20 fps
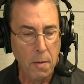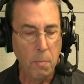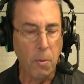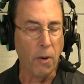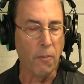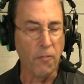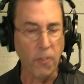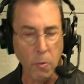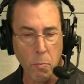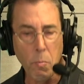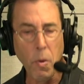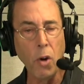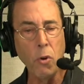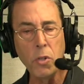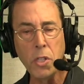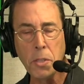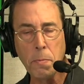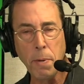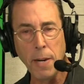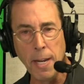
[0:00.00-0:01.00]
But for
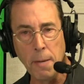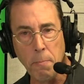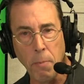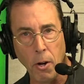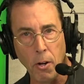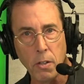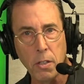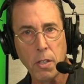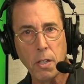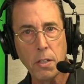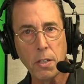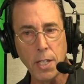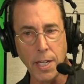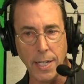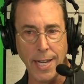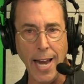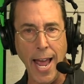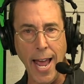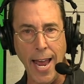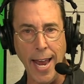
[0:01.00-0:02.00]
most people
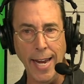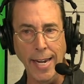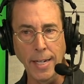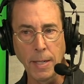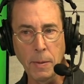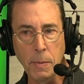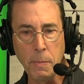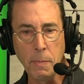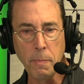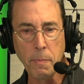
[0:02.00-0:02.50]
today,